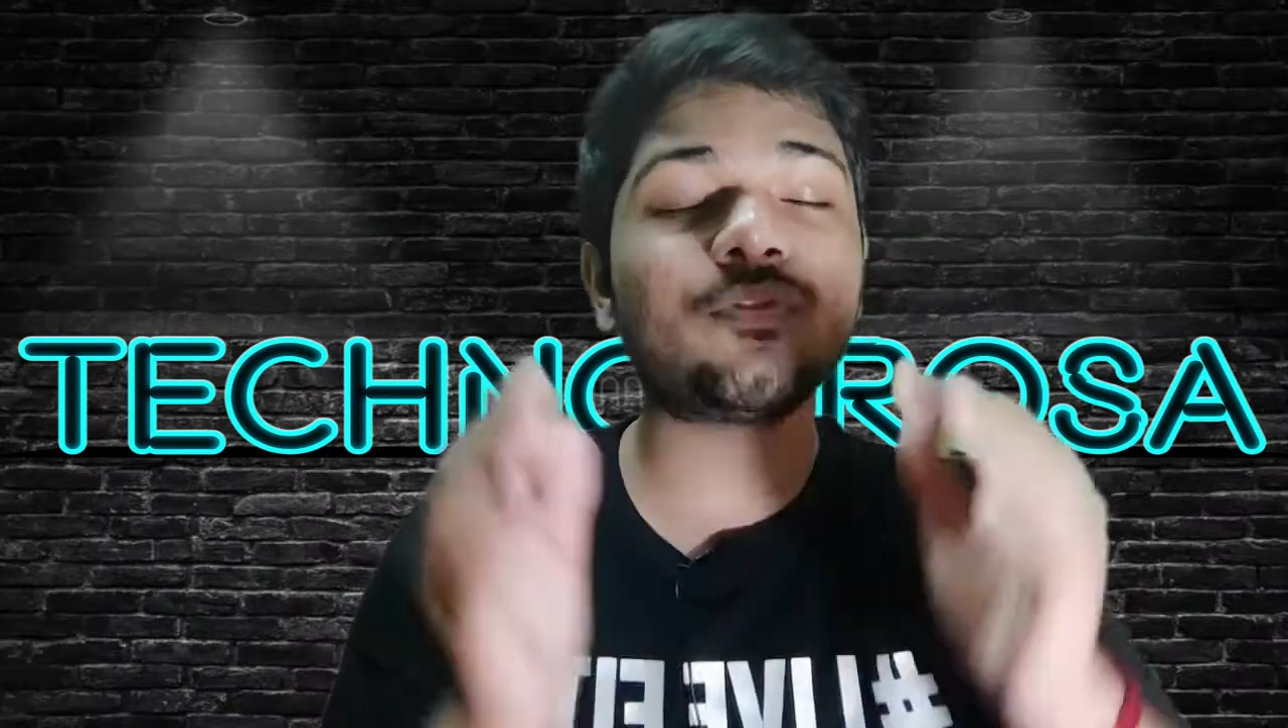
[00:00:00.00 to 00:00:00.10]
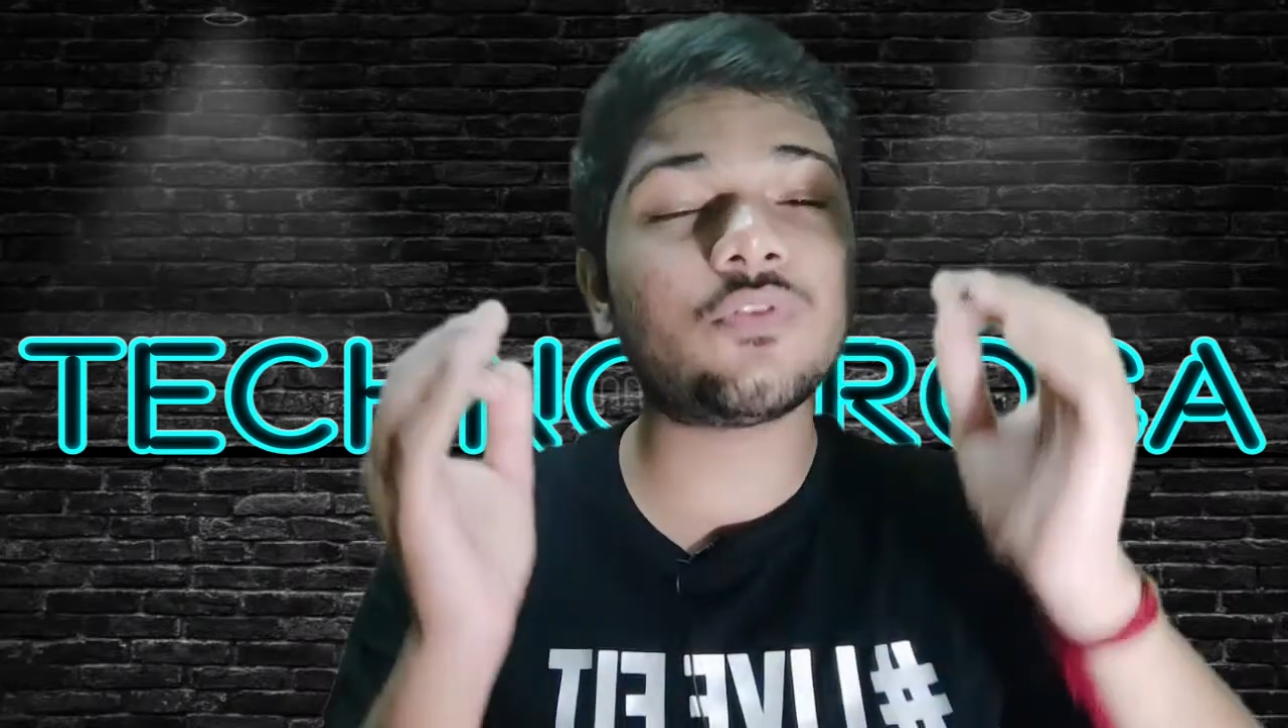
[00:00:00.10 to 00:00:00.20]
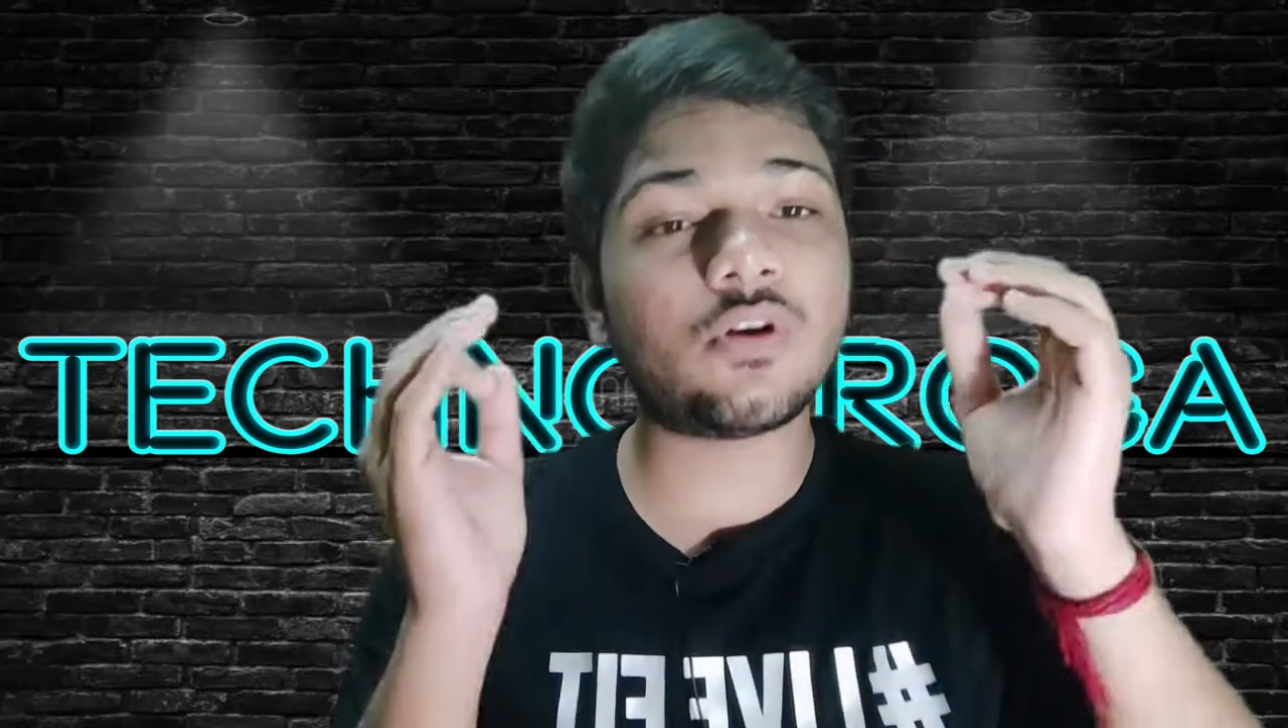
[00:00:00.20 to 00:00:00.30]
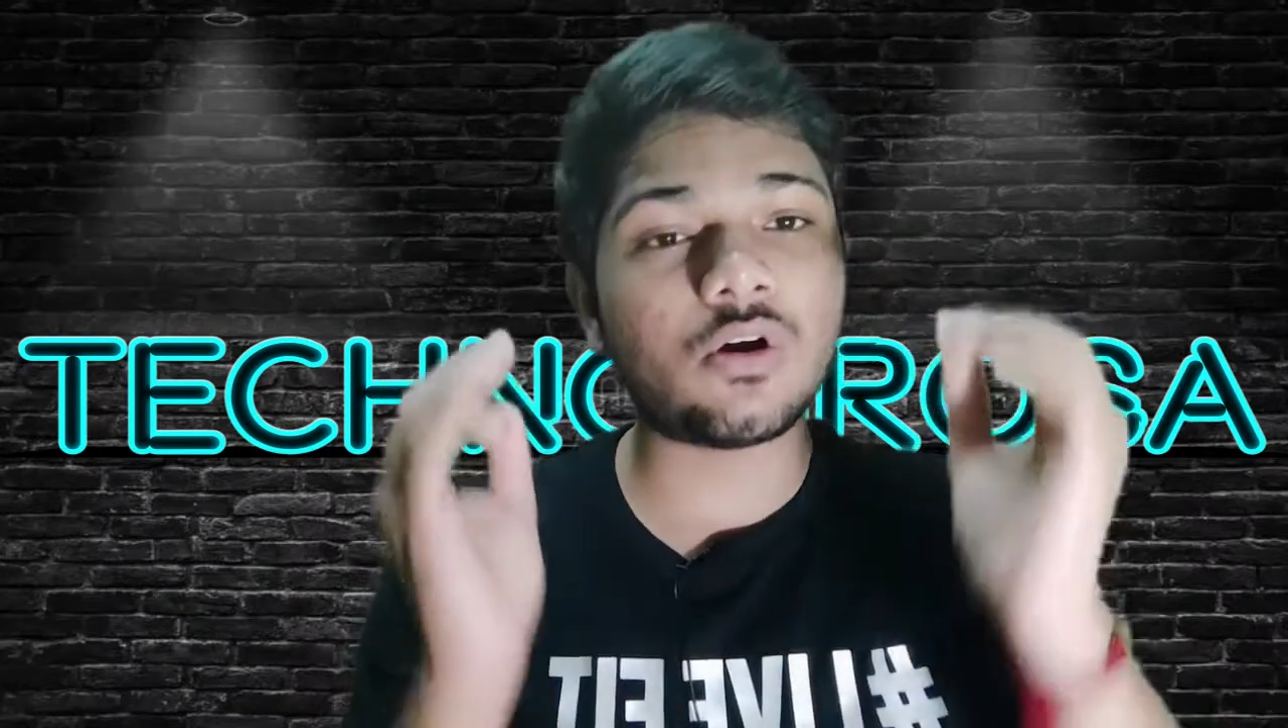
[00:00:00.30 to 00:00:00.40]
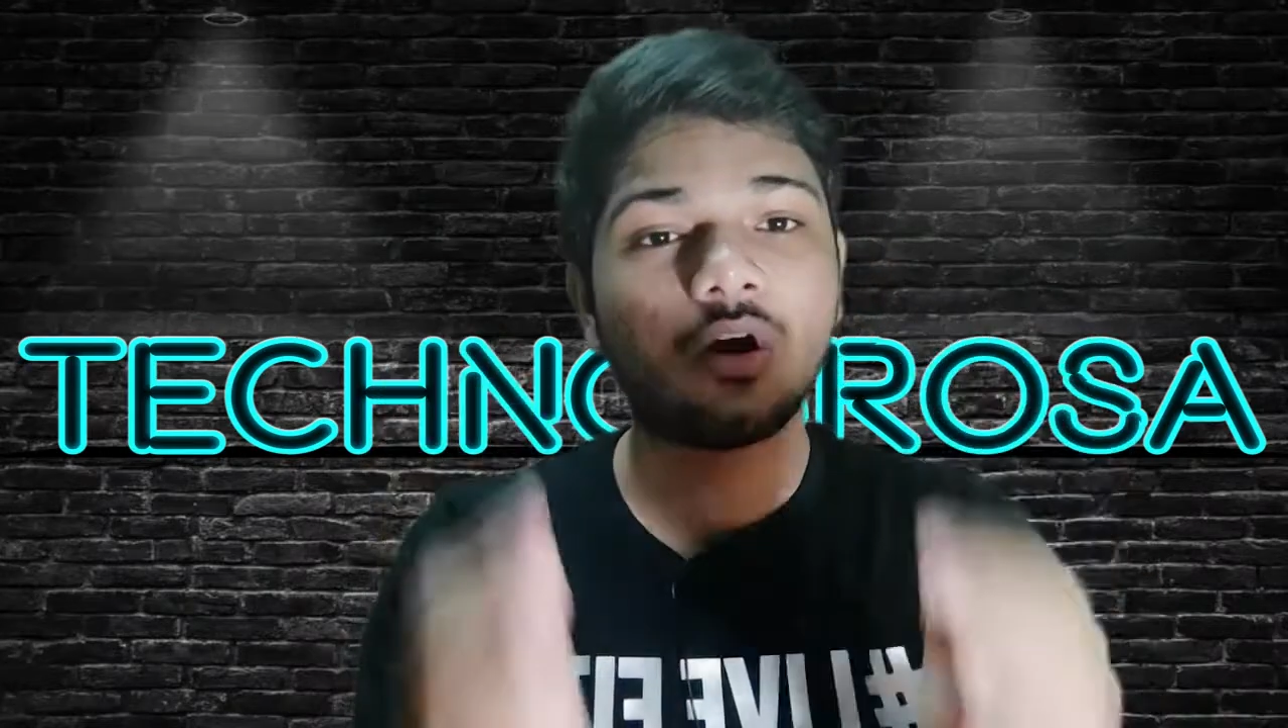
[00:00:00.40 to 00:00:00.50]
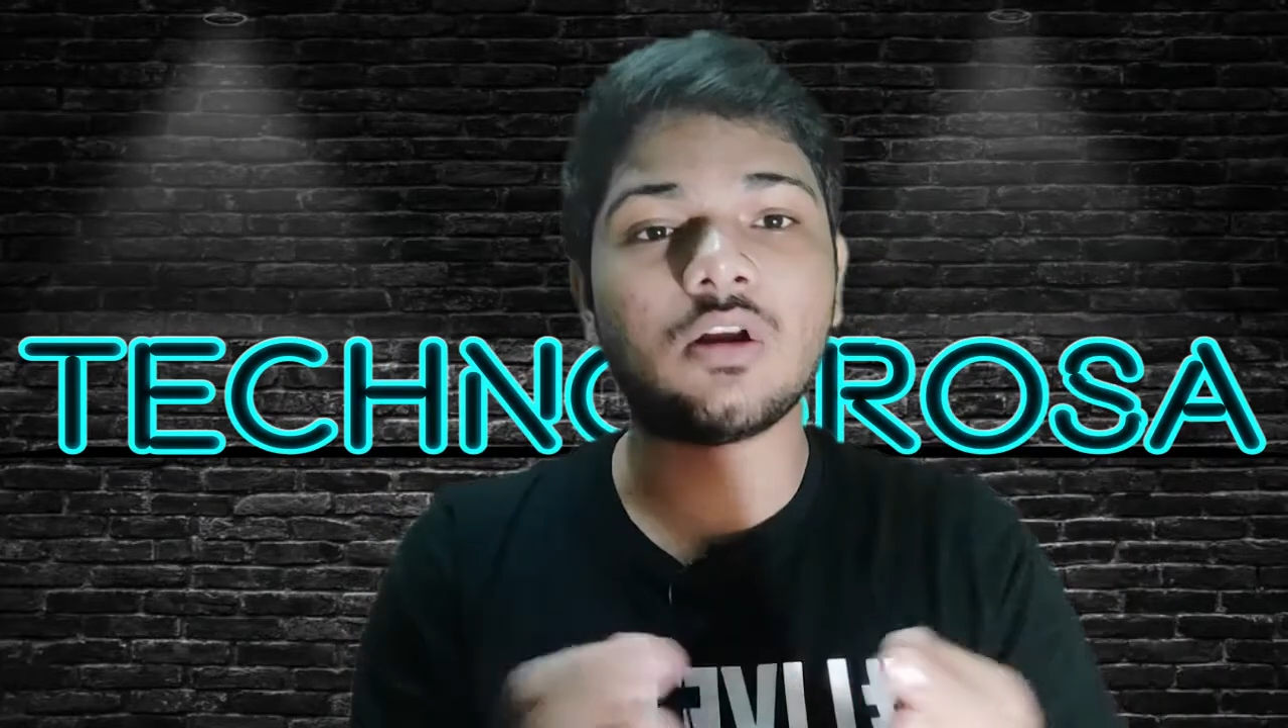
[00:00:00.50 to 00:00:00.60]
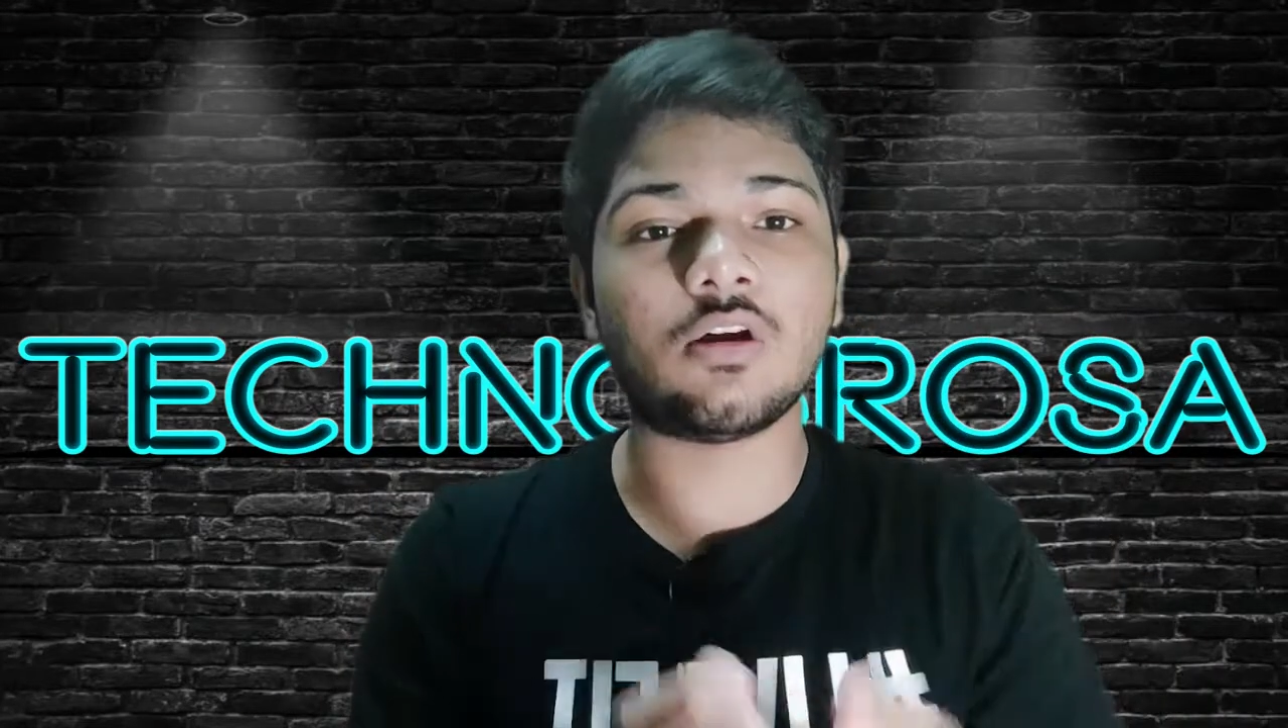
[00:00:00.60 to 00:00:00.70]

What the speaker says: for all